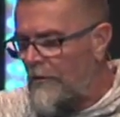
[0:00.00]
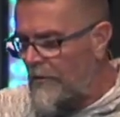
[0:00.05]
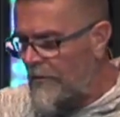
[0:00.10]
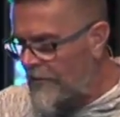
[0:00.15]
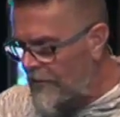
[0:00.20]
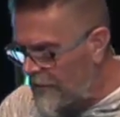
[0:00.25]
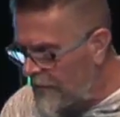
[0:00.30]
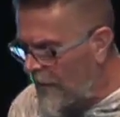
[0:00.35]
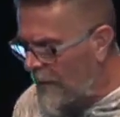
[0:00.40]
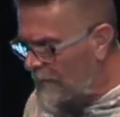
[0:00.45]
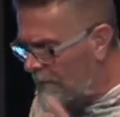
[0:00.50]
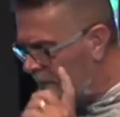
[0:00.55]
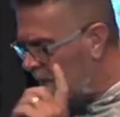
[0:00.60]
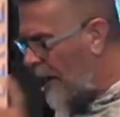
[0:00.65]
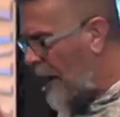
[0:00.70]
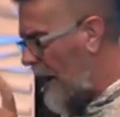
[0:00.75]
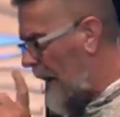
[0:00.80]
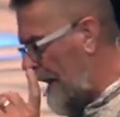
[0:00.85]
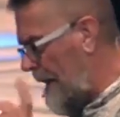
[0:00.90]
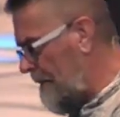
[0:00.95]

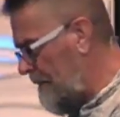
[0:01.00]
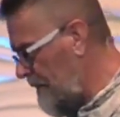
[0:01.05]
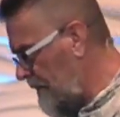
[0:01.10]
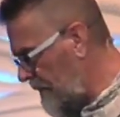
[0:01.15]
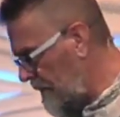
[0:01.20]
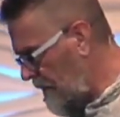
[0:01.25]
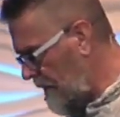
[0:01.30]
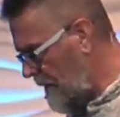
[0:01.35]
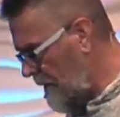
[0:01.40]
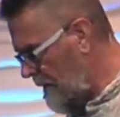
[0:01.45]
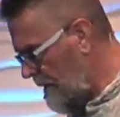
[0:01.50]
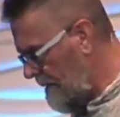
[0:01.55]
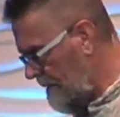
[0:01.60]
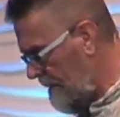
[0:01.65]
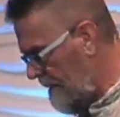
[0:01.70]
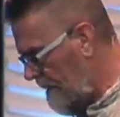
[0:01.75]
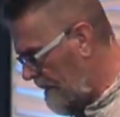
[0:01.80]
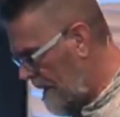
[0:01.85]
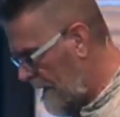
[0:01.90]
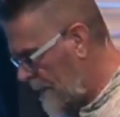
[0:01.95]
sometimes
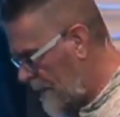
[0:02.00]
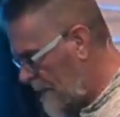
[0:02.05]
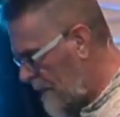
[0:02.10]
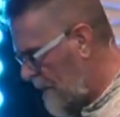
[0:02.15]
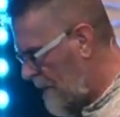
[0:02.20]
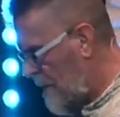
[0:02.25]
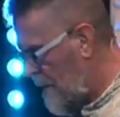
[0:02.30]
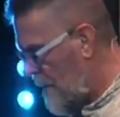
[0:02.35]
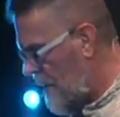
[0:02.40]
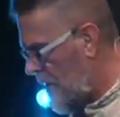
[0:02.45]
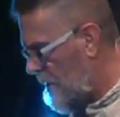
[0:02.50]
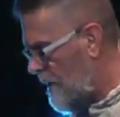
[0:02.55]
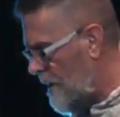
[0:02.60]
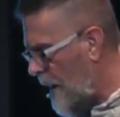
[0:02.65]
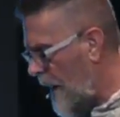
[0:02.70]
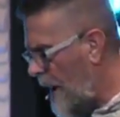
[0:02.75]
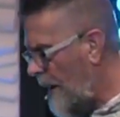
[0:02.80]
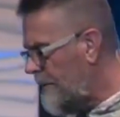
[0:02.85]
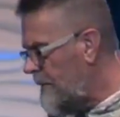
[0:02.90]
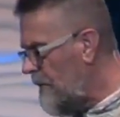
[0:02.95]

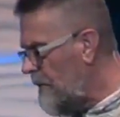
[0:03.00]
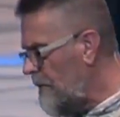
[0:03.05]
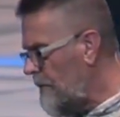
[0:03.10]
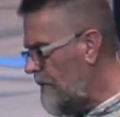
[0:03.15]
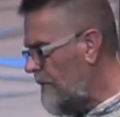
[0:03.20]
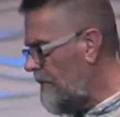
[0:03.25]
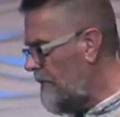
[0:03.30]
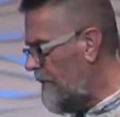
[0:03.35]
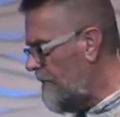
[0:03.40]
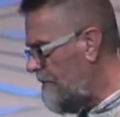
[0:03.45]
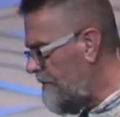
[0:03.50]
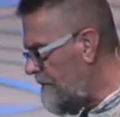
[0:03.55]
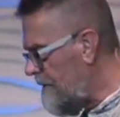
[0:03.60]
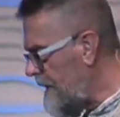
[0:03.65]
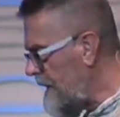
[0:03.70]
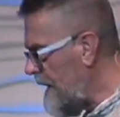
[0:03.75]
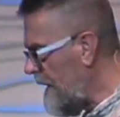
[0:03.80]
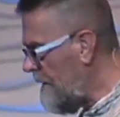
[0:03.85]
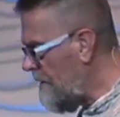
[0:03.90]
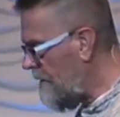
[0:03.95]
God uses
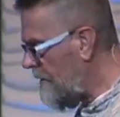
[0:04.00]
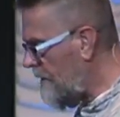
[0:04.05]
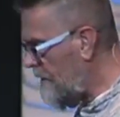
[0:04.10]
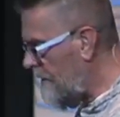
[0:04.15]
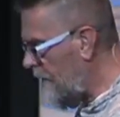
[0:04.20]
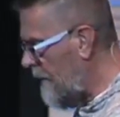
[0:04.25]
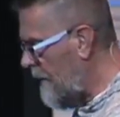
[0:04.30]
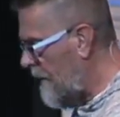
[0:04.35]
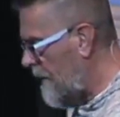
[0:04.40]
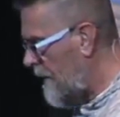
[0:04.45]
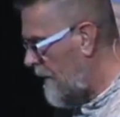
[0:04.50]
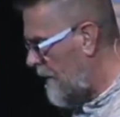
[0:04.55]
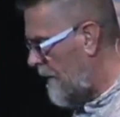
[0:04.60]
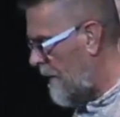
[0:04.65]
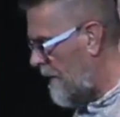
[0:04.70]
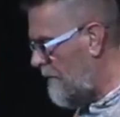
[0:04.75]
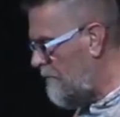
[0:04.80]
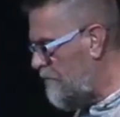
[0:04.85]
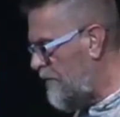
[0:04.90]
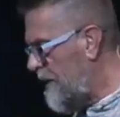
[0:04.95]
events
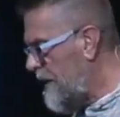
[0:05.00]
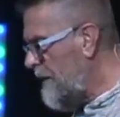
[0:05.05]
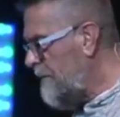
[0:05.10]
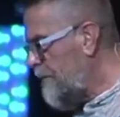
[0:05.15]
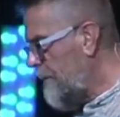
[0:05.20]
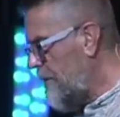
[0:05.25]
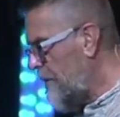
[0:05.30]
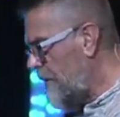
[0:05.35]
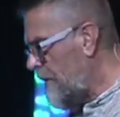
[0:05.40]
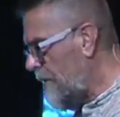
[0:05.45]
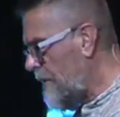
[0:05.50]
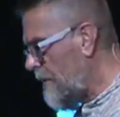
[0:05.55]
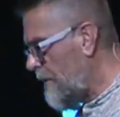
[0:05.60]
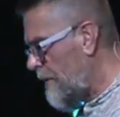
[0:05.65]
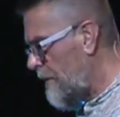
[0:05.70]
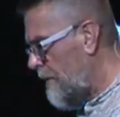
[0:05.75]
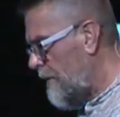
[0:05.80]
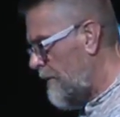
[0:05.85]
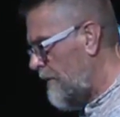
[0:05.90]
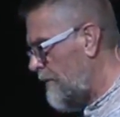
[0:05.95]
and people
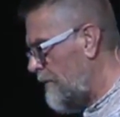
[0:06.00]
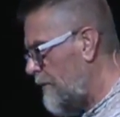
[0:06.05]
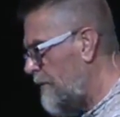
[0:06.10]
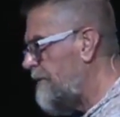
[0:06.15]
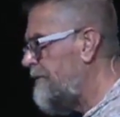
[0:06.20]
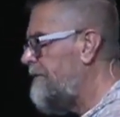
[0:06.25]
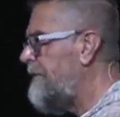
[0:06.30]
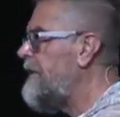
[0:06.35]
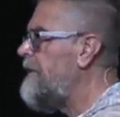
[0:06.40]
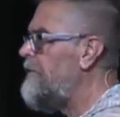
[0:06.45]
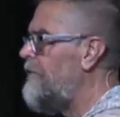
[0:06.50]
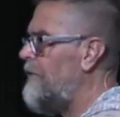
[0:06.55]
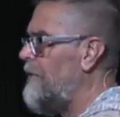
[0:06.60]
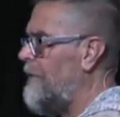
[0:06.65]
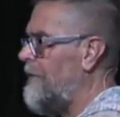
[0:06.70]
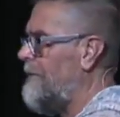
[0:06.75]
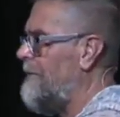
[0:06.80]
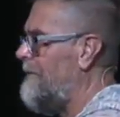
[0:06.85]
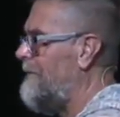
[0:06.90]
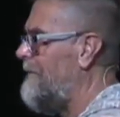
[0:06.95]
to offend you.